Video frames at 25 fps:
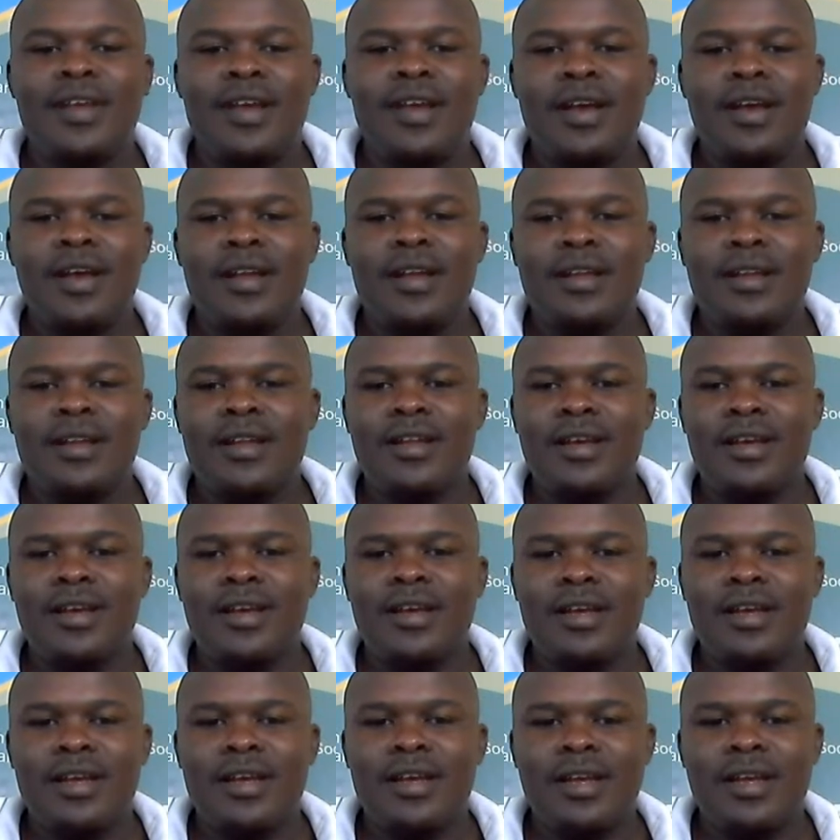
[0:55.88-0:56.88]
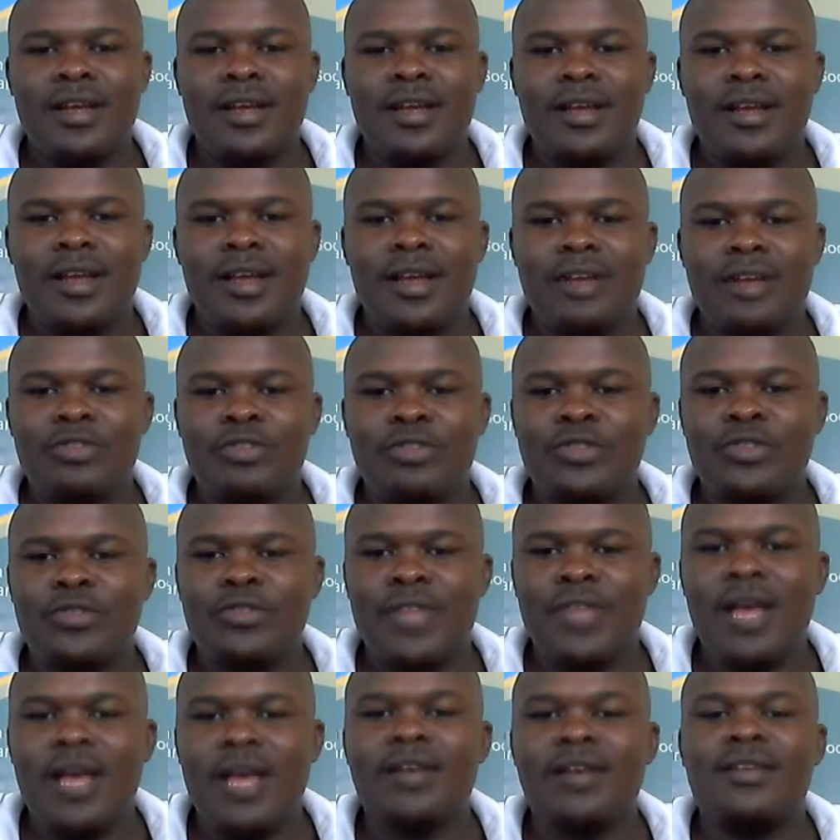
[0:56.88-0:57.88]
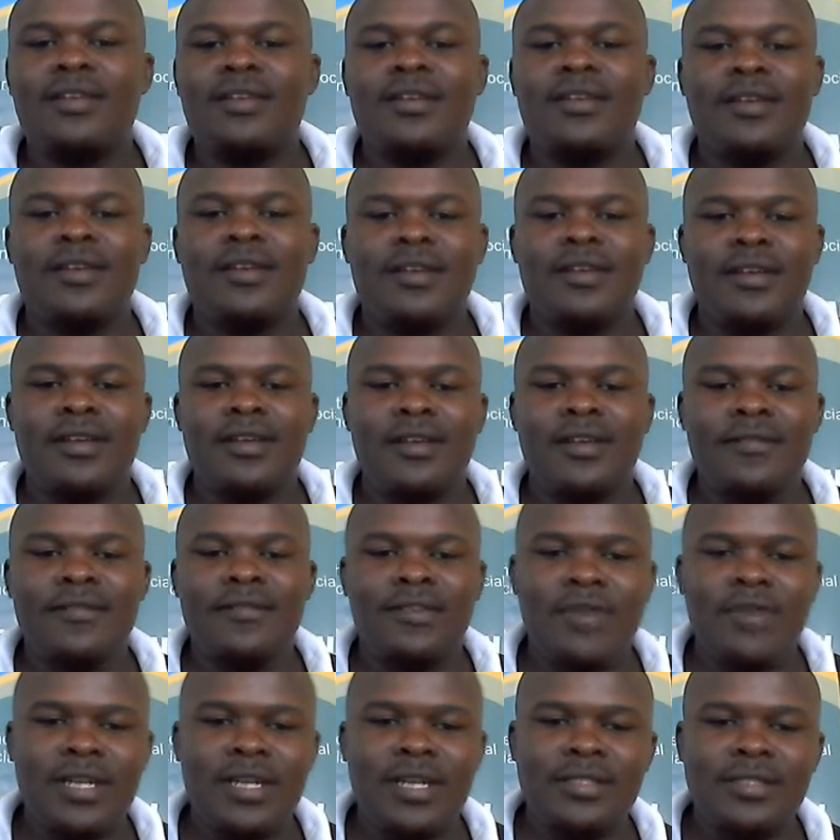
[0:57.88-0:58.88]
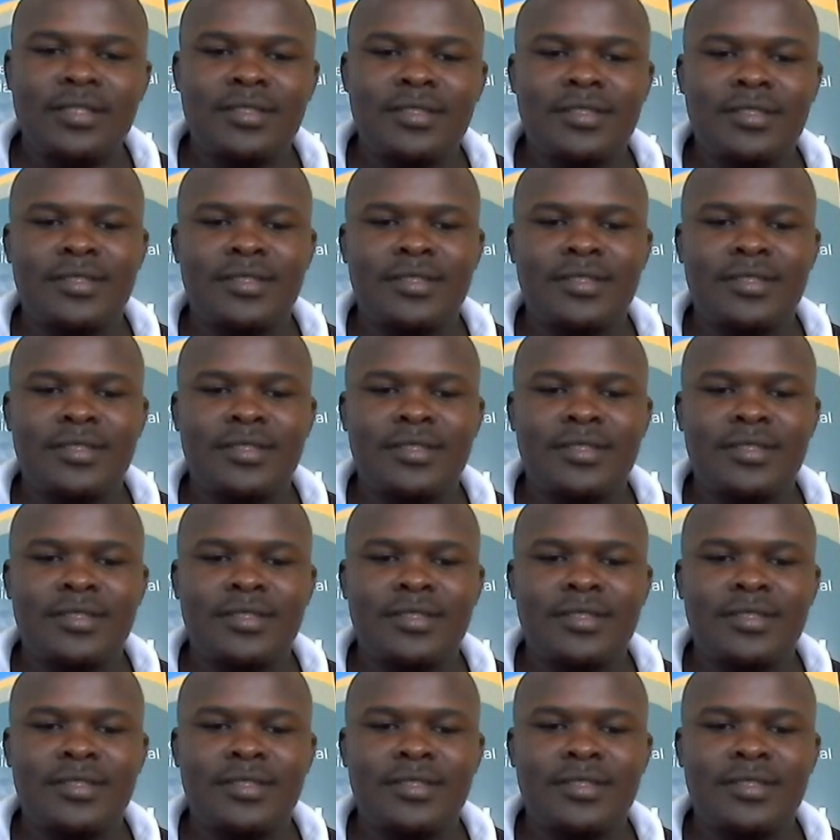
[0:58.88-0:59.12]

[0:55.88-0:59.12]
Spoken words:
and I also thank everyone.